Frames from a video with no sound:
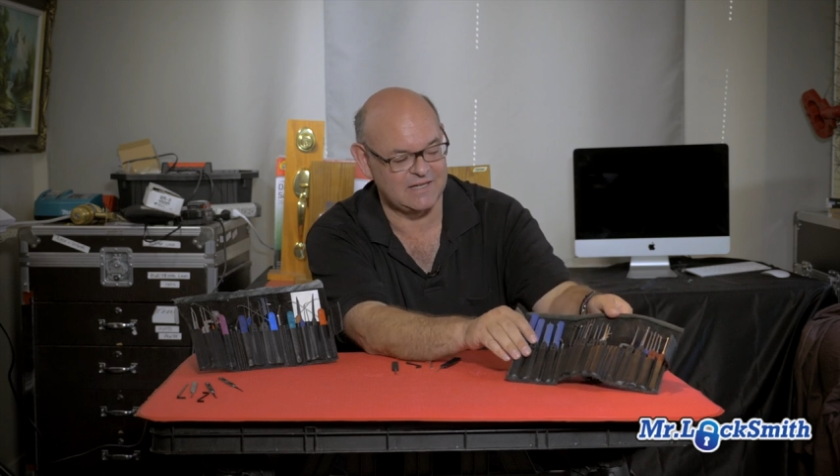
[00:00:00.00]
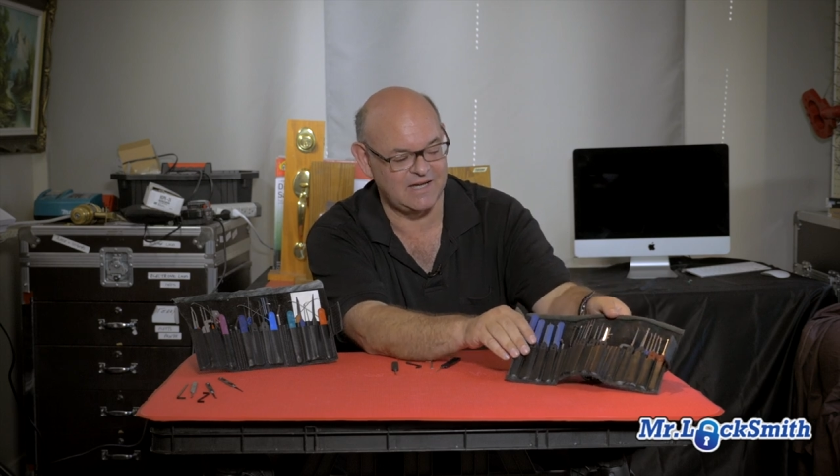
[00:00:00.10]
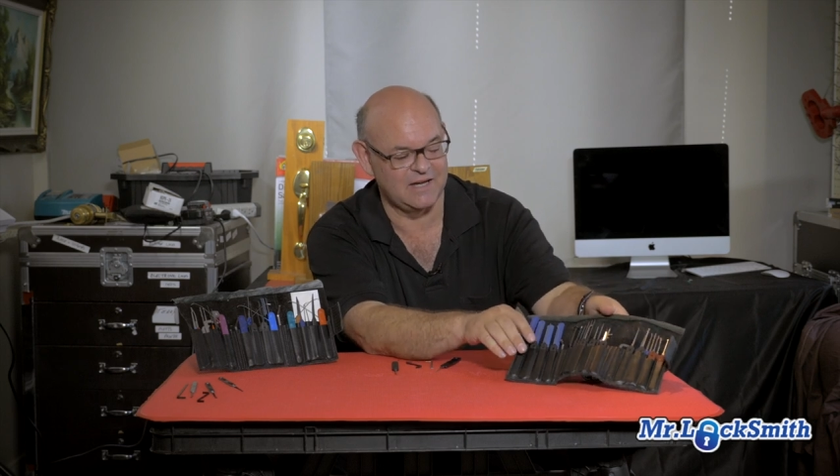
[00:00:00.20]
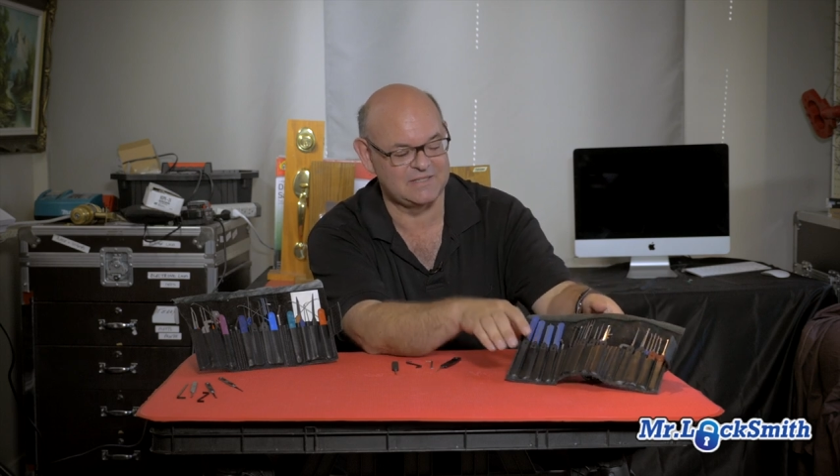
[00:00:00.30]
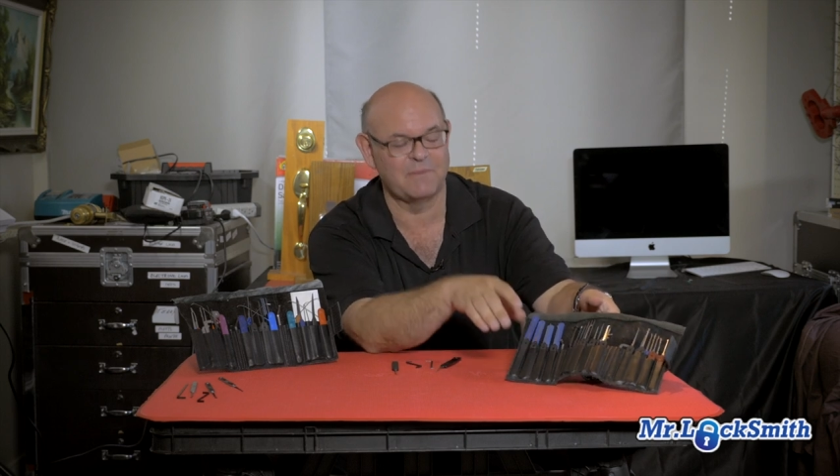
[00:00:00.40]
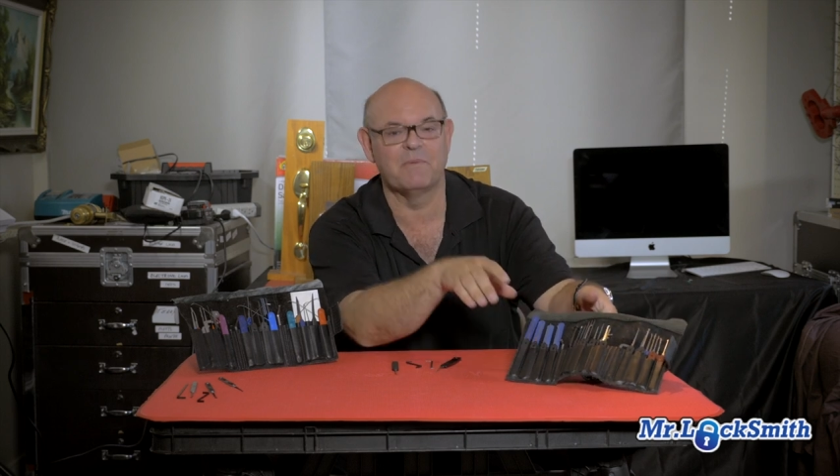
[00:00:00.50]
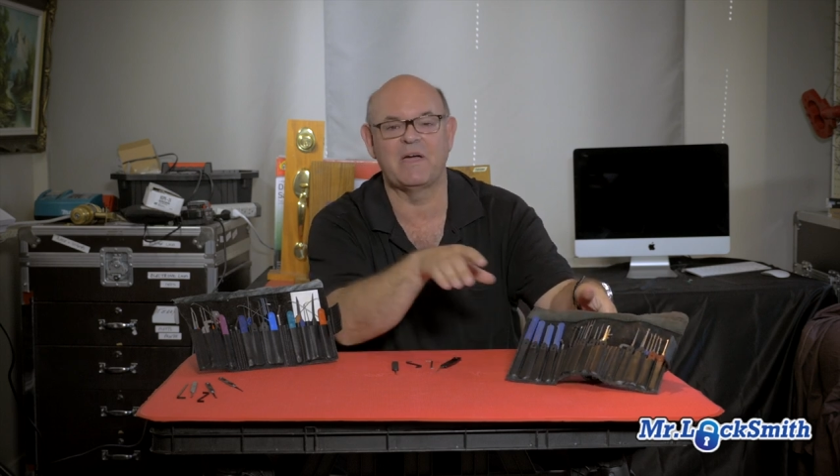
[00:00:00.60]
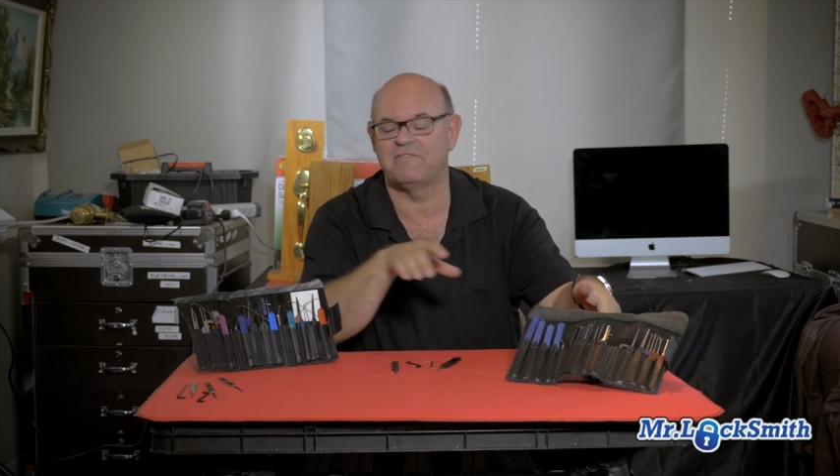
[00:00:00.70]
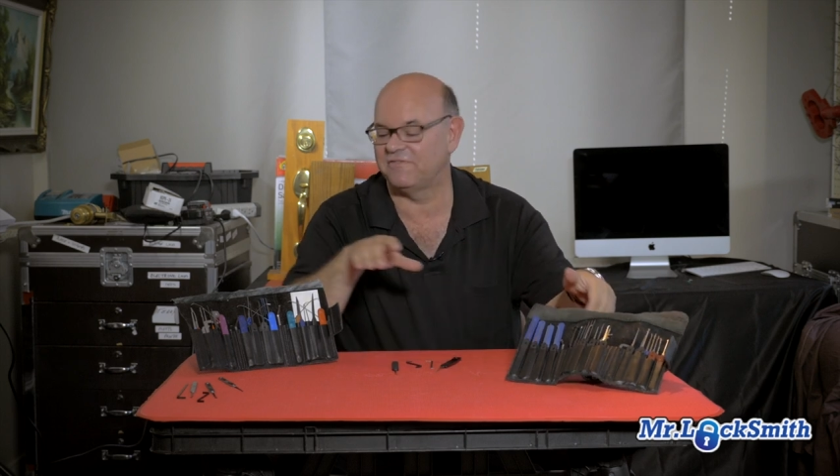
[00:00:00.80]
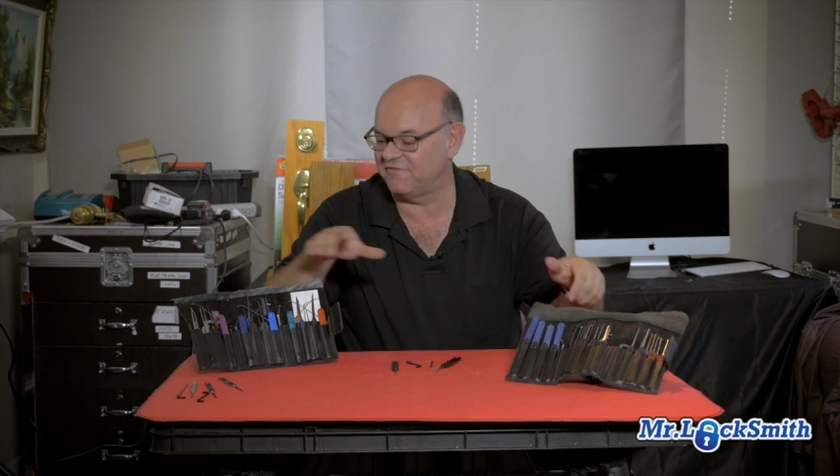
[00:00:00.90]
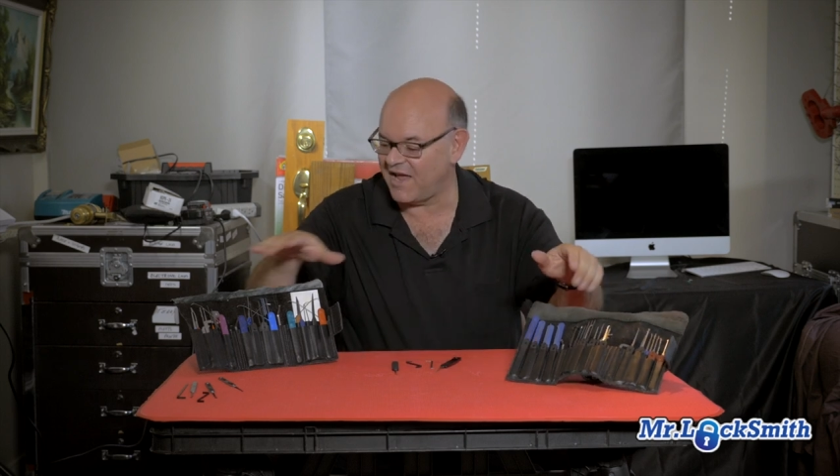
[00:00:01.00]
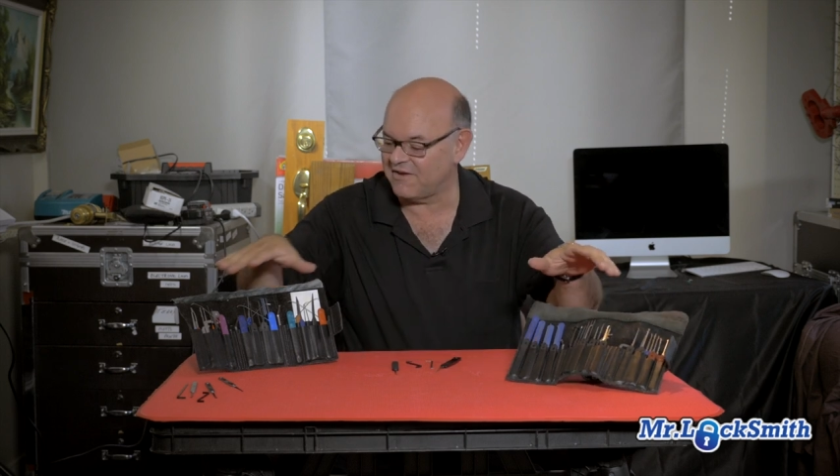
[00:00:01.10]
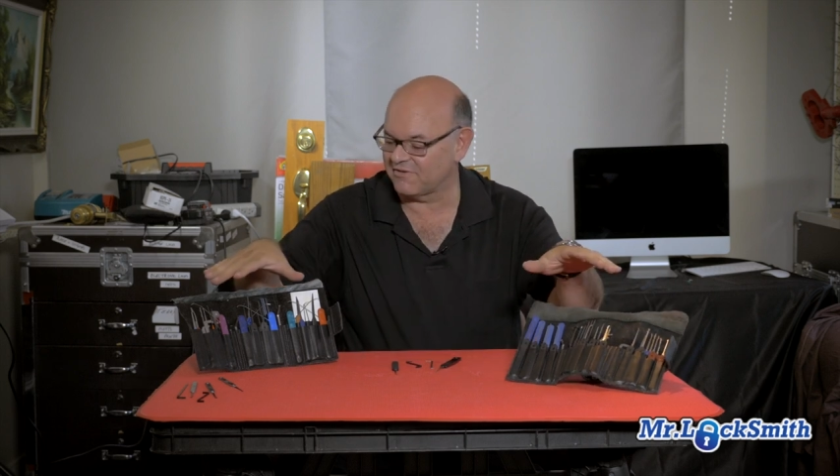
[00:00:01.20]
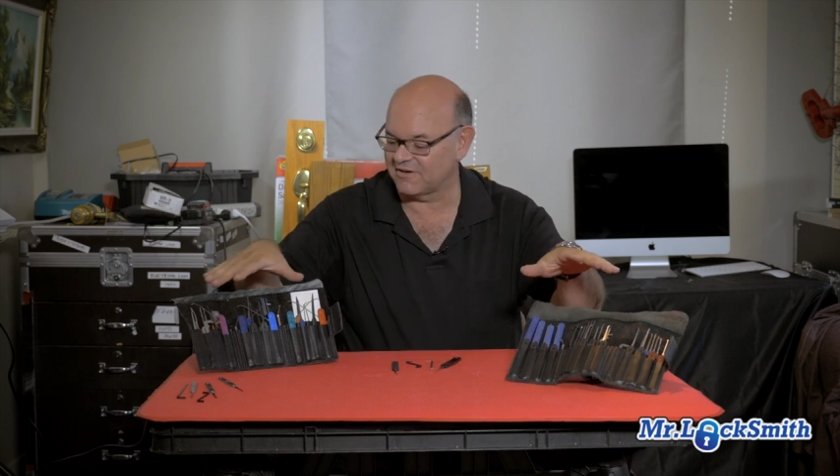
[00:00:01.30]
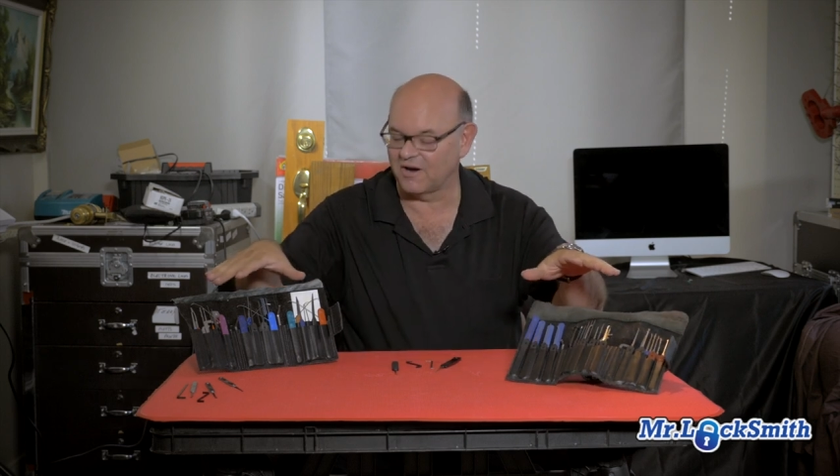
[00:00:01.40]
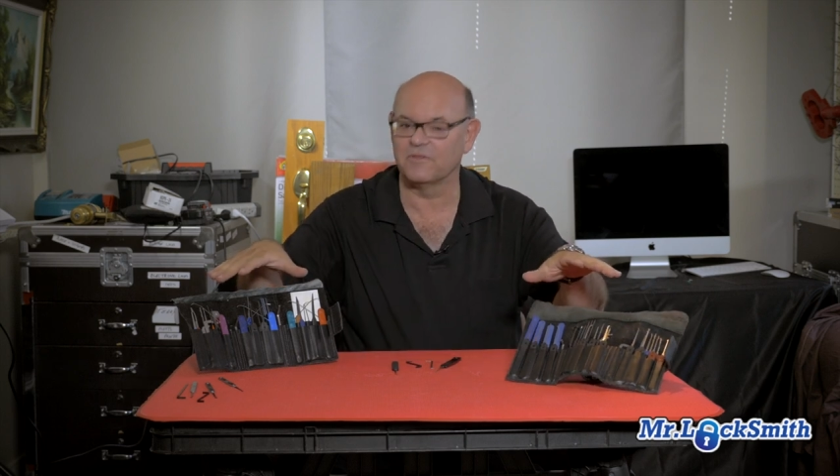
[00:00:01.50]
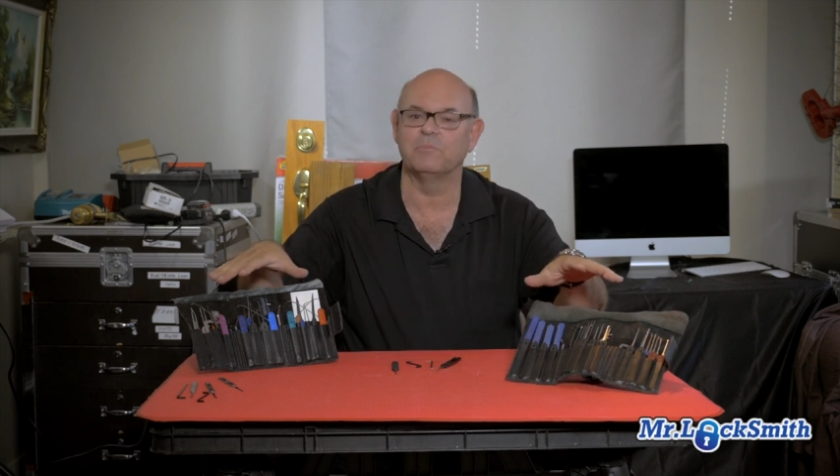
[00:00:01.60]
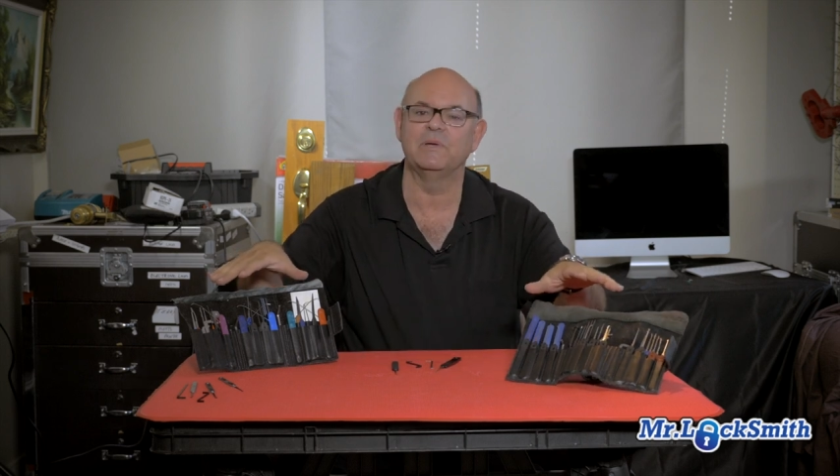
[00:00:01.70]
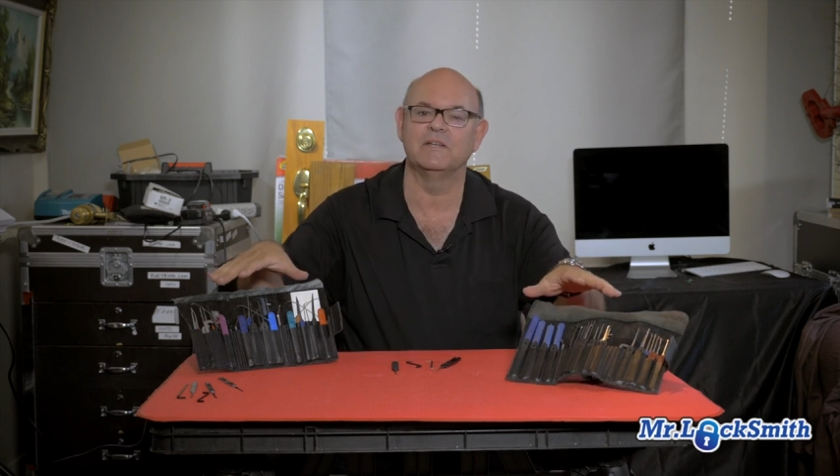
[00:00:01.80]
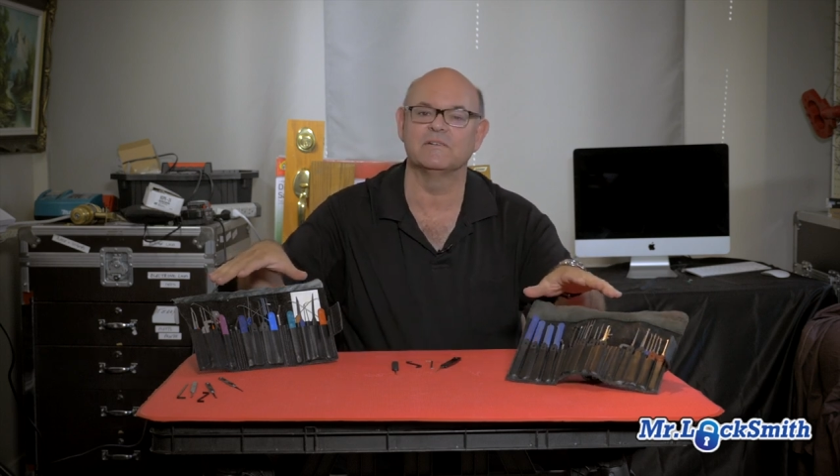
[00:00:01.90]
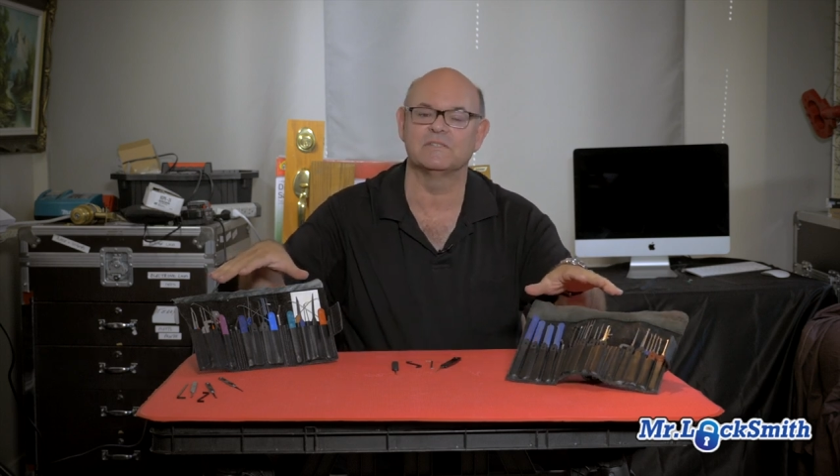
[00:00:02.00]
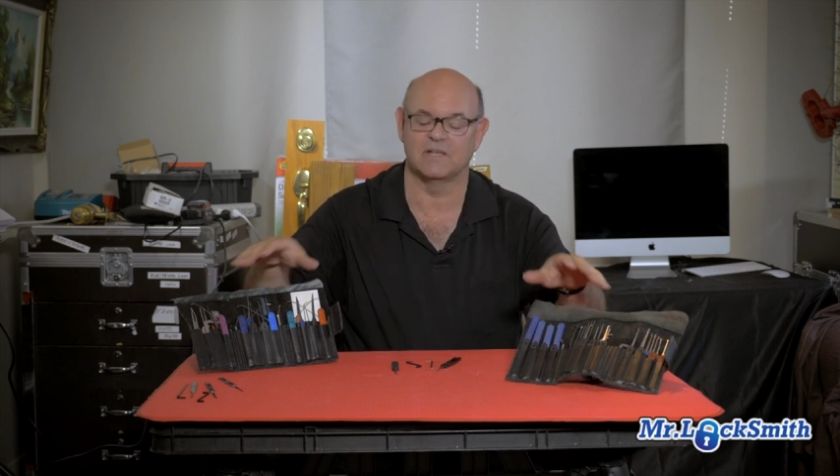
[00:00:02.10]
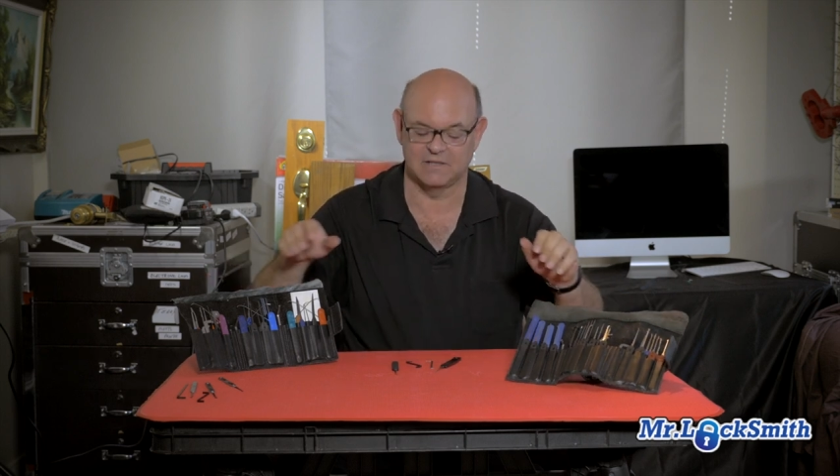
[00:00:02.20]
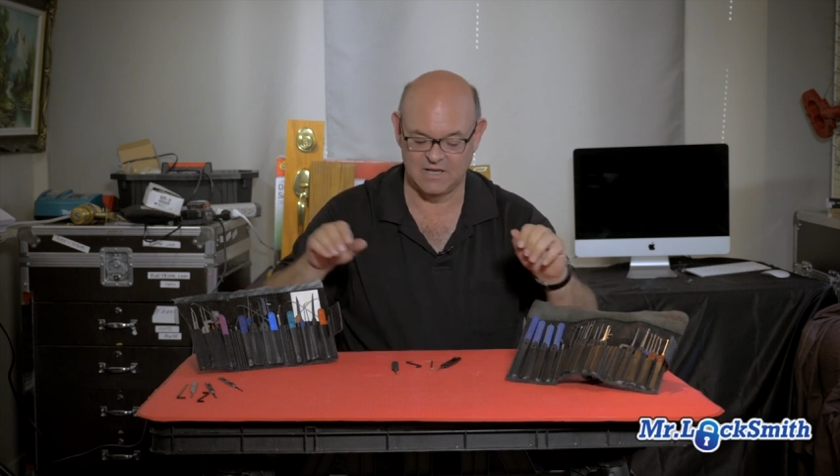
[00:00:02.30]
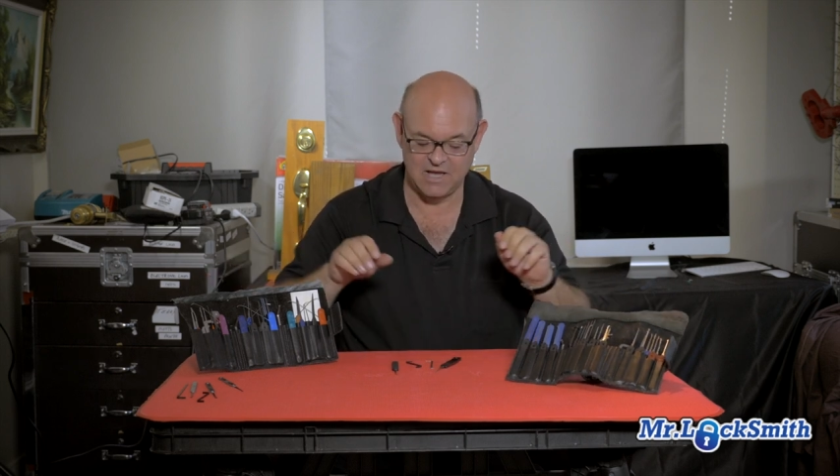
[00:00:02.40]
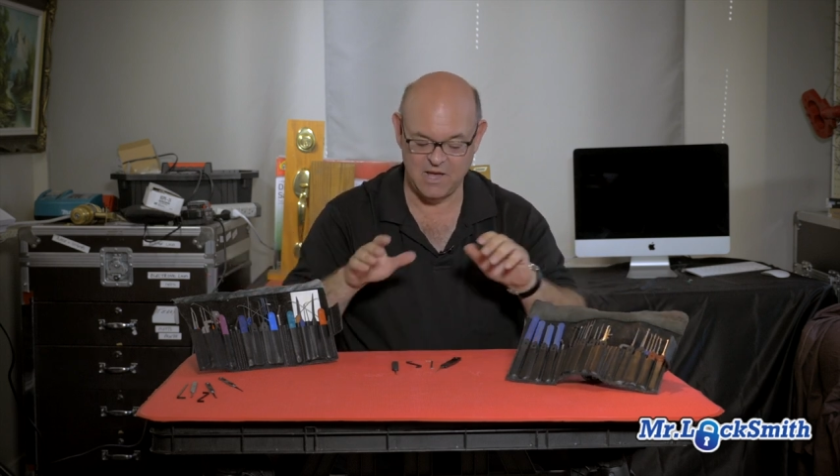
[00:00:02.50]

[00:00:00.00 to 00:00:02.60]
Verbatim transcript: Uh, some of my favorite are the Peterson.